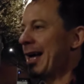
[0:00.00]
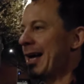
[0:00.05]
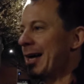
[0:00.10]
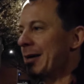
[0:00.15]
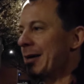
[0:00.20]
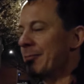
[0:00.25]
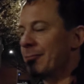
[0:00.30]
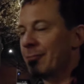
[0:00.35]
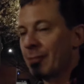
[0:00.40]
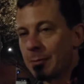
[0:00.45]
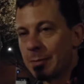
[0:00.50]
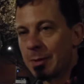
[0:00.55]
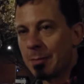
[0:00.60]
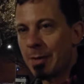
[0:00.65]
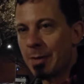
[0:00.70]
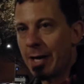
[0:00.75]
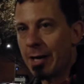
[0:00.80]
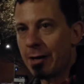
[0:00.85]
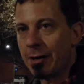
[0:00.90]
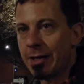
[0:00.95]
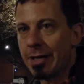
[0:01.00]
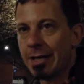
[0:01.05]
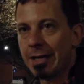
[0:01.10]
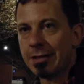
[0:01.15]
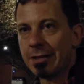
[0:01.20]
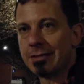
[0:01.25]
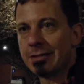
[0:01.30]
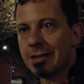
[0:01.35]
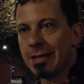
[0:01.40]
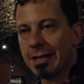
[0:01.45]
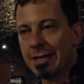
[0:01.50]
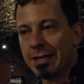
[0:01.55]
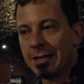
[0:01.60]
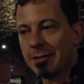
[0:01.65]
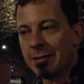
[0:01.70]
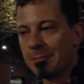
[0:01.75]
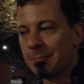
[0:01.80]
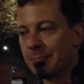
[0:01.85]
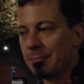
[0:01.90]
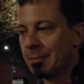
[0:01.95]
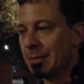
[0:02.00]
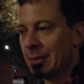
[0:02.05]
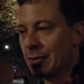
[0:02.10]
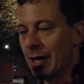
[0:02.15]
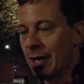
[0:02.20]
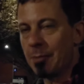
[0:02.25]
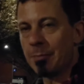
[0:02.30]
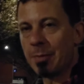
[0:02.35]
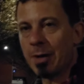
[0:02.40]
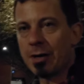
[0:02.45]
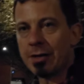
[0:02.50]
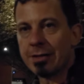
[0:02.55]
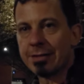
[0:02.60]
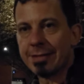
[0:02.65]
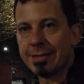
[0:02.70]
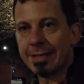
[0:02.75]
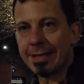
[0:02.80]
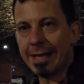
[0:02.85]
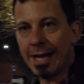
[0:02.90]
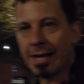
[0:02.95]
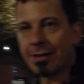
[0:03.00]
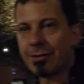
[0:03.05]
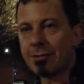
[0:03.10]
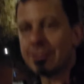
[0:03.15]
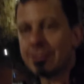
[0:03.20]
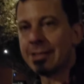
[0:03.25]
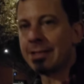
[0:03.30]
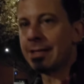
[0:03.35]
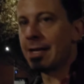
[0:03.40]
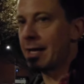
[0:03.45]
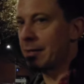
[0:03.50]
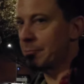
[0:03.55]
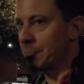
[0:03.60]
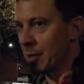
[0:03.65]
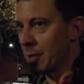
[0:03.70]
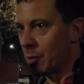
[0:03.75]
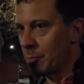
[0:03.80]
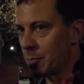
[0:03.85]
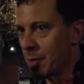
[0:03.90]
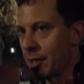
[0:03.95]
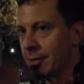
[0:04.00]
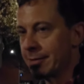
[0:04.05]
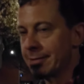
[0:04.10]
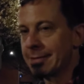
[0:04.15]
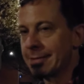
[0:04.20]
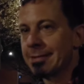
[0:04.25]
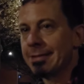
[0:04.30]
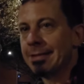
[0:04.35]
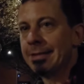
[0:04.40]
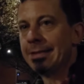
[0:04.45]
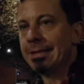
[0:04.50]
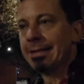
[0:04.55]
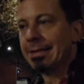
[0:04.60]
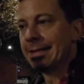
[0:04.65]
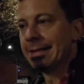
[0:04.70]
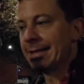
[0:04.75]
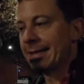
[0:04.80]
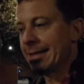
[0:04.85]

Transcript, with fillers: I'm from the Bay Area. Uh, grandparents in Atherton and Belmont. Okay.